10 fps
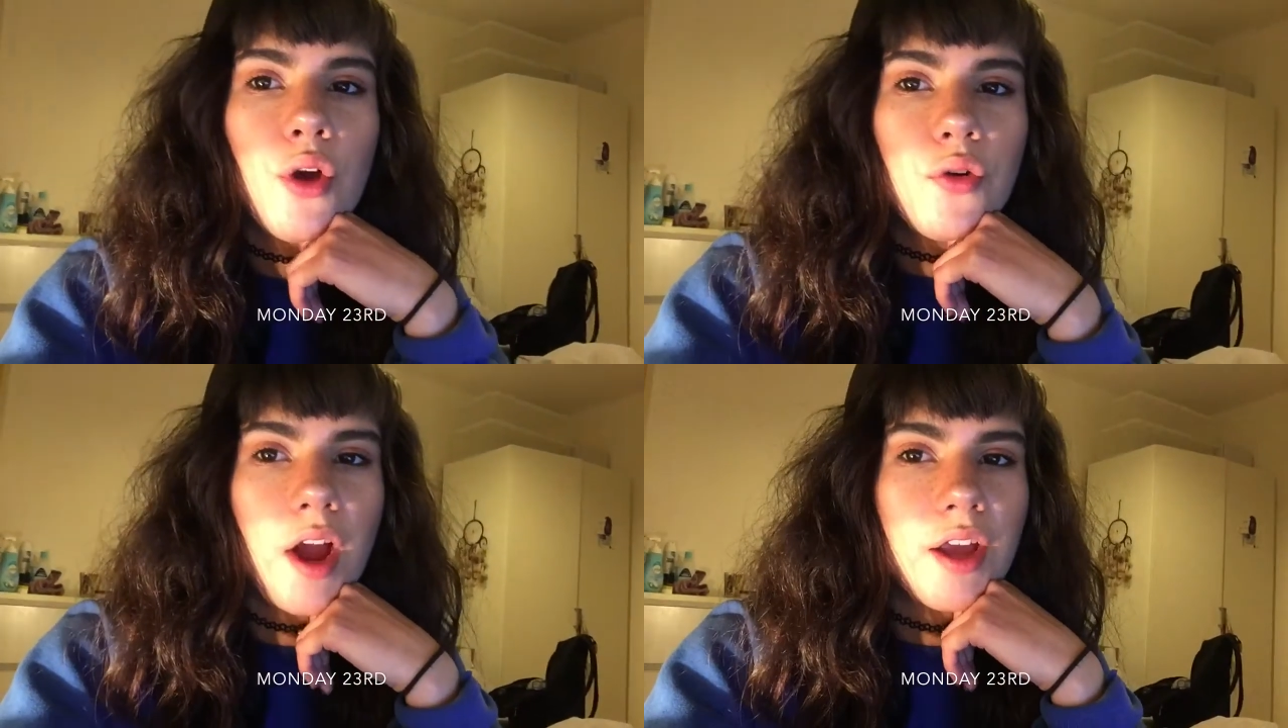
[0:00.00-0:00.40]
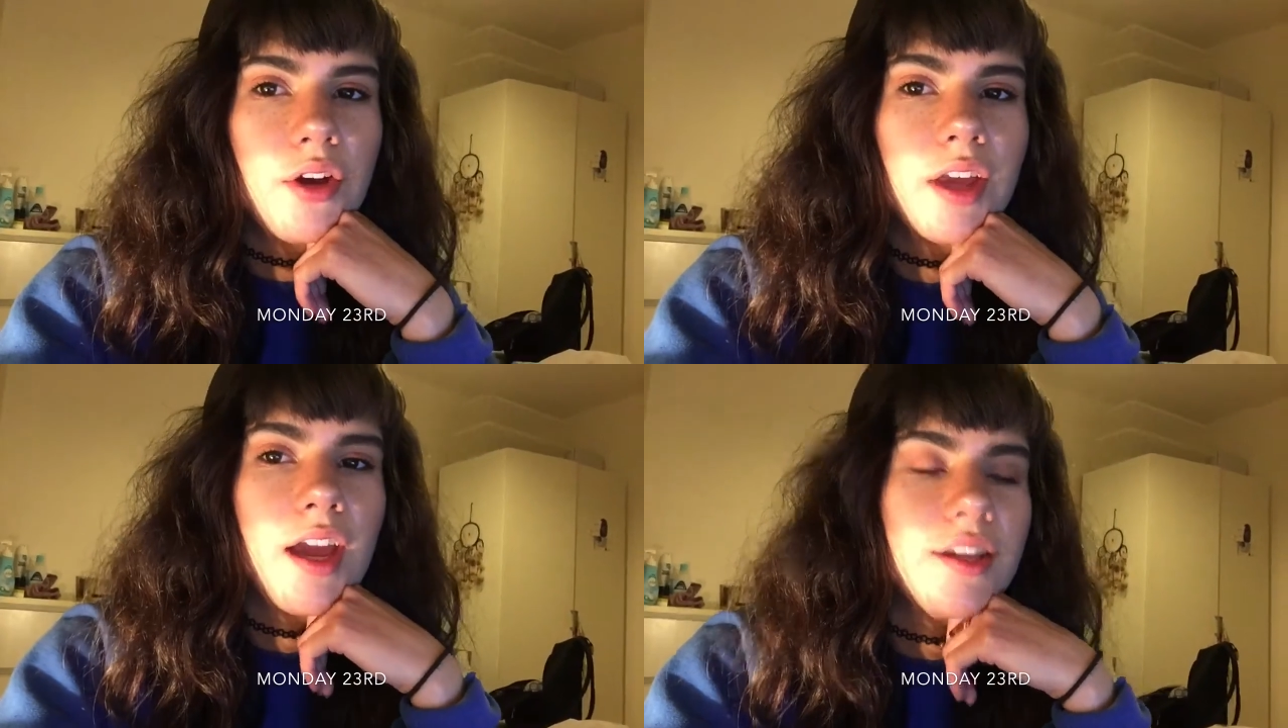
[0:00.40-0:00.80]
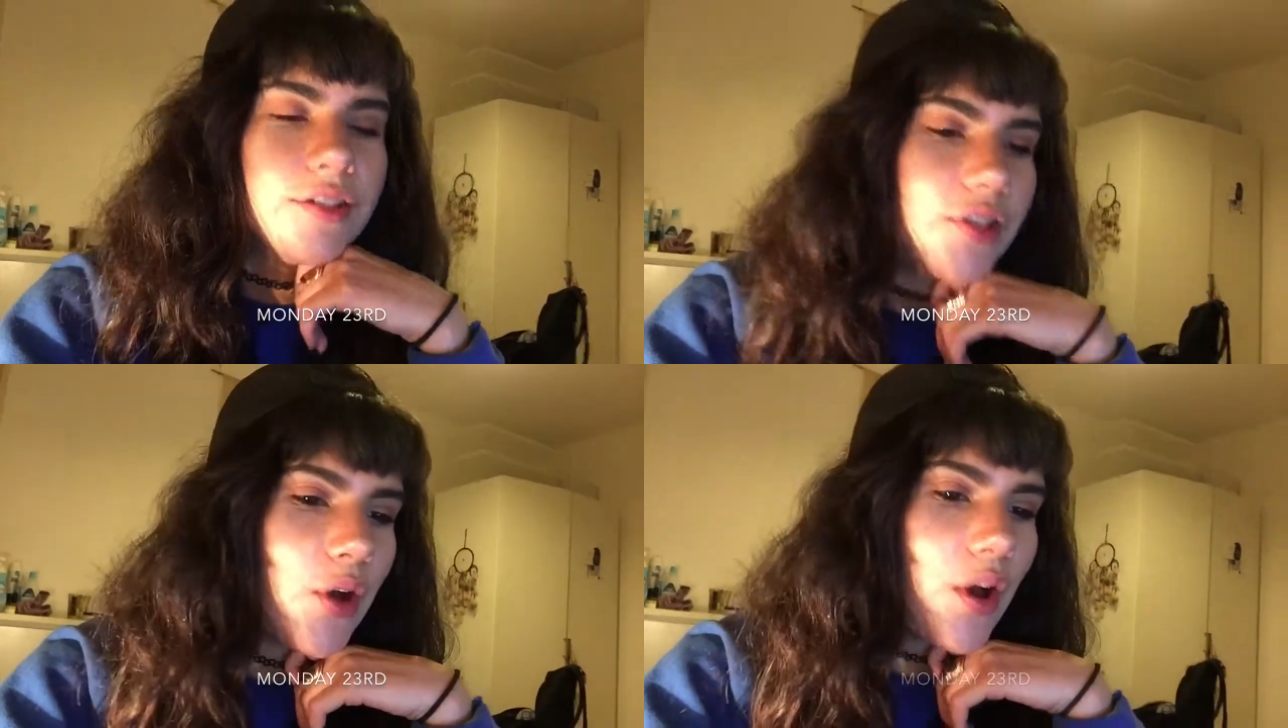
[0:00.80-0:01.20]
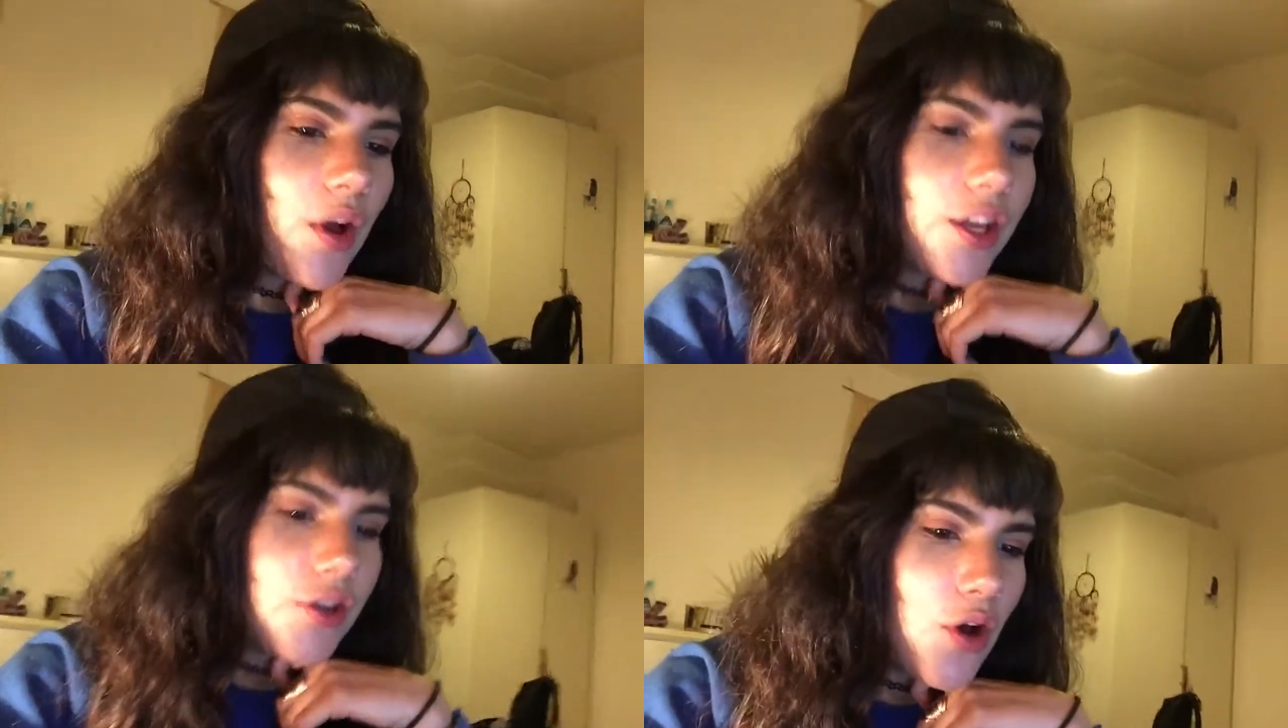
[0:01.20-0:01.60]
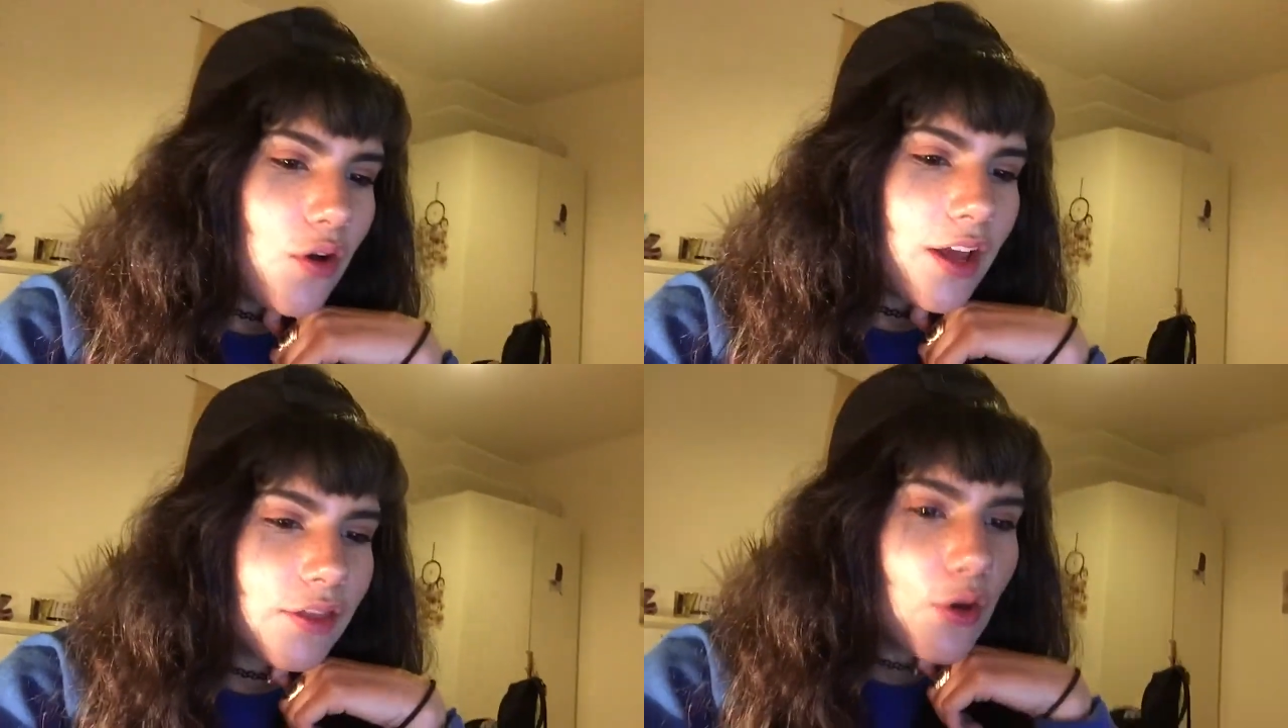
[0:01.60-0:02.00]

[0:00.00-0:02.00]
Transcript: Right, okay, so I know, like,